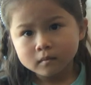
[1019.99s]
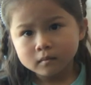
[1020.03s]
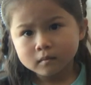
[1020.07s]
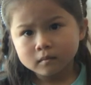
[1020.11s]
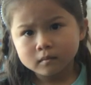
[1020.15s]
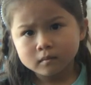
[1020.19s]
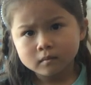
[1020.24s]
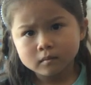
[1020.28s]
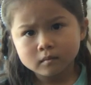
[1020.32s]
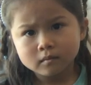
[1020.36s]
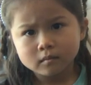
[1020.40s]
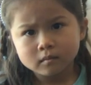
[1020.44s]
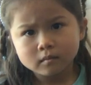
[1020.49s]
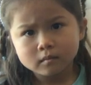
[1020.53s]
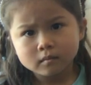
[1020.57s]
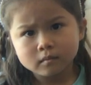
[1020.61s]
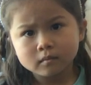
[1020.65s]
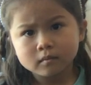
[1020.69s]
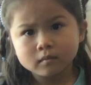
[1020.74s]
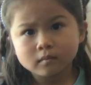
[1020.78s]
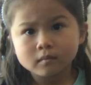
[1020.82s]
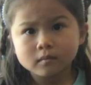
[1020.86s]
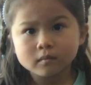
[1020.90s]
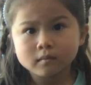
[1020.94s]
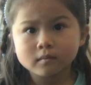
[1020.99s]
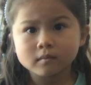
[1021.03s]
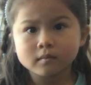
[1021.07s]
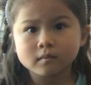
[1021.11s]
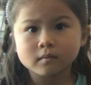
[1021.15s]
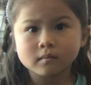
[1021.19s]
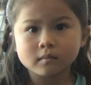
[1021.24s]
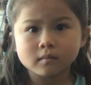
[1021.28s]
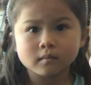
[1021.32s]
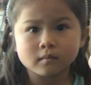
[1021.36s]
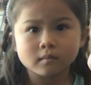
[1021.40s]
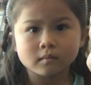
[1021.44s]

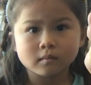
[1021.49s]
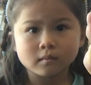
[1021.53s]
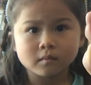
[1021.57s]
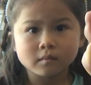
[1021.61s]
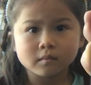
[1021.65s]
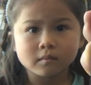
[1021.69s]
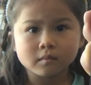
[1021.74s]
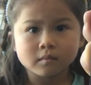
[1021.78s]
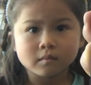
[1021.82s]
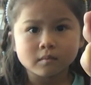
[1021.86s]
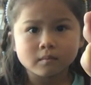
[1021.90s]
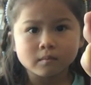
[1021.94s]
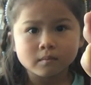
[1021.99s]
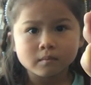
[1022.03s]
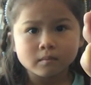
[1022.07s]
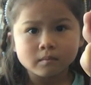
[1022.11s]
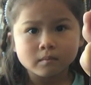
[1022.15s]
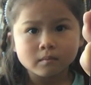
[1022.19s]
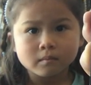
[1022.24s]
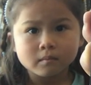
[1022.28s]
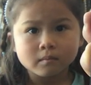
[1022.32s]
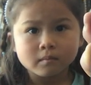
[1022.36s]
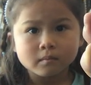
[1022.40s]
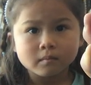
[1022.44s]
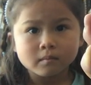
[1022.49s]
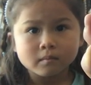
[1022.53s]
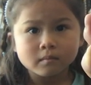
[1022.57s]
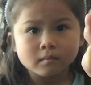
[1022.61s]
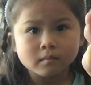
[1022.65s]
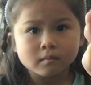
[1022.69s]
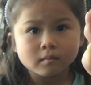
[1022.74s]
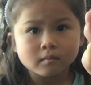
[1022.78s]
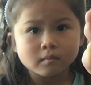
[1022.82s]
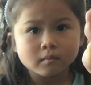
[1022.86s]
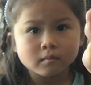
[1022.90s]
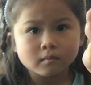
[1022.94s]

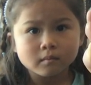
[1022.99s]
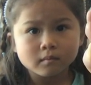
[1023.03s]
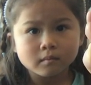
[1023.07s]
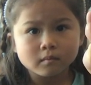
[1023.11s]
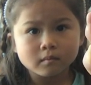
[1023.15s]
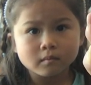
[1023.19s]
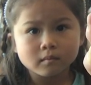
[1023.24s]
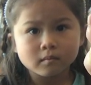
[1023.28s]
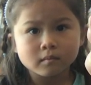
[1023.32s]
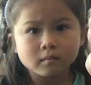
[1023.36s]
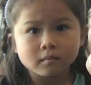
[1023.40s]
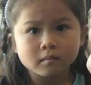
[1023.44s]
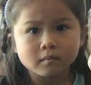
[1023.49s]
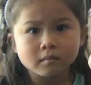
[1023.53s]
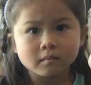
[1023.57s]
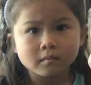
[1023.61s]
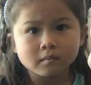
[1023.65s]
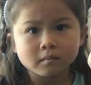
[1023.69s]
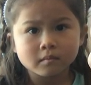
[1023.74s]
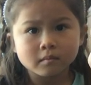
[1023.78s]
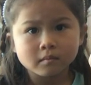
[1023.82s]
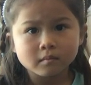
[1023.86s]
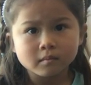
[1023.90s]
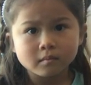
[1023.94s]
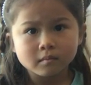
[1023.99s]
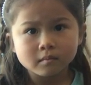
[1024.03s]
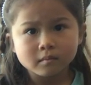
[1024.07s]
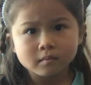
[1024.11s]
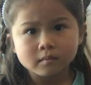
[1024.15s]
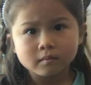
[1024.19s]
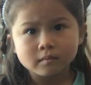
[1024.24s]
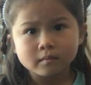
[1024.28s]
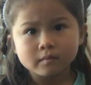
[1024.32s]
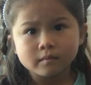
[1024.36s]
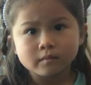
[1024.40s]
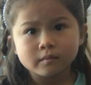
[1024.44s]

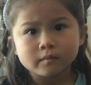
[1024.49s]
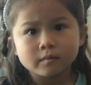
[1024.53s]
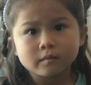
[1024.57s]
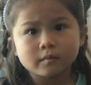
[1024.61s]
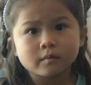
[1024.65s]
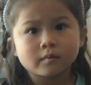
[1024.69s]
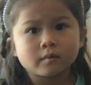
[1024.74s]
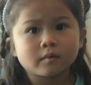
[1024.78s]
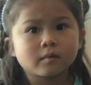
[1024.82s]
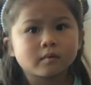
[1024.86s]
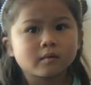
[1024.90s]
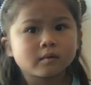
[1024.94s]
This person isn't speaking.